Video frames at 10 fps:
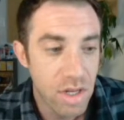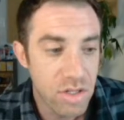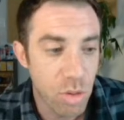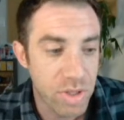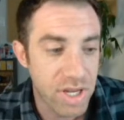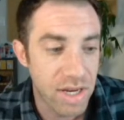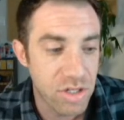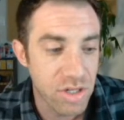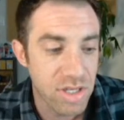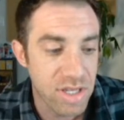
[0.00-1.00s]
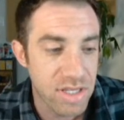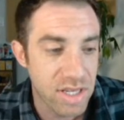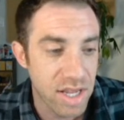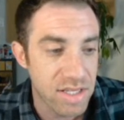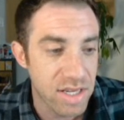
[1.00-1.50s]
So potential assists
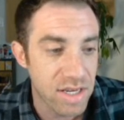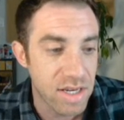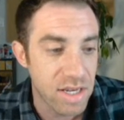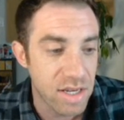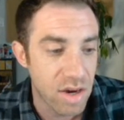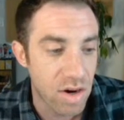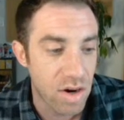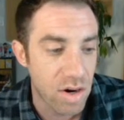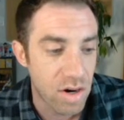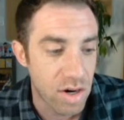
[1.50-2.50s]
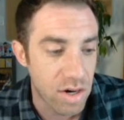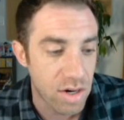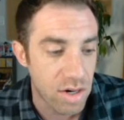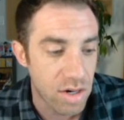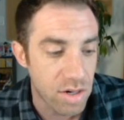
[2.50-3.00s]
against Indy
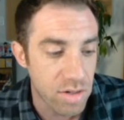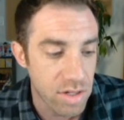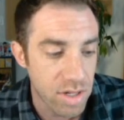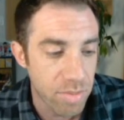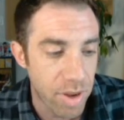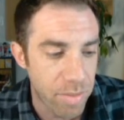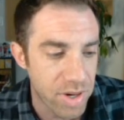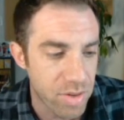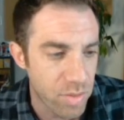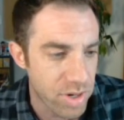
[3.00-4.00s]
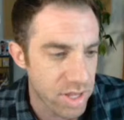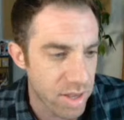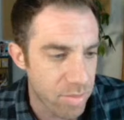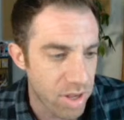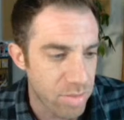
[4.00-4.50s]
are about middle. Where are they
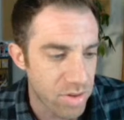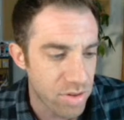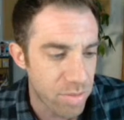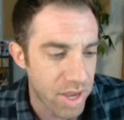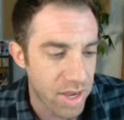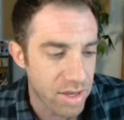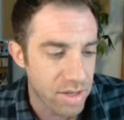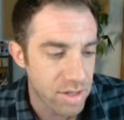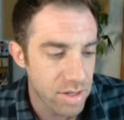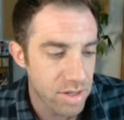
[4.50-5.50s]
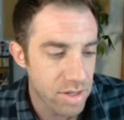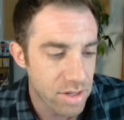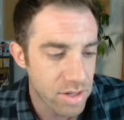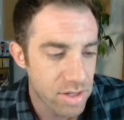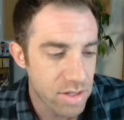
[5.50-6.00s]
at? Probably middle of the pack.
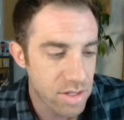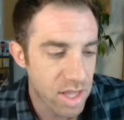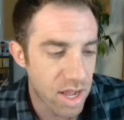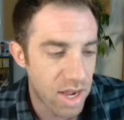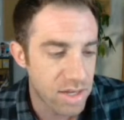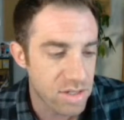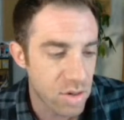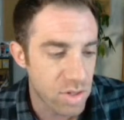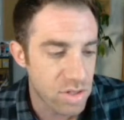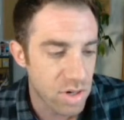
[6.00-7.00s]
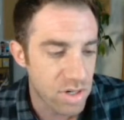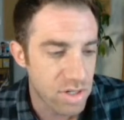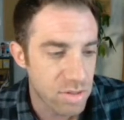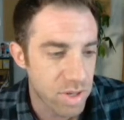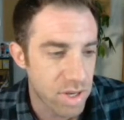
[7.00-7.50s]
That eye is always so hard
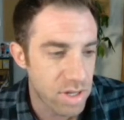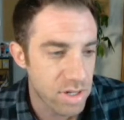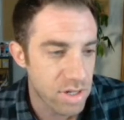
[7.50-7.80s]
to spot.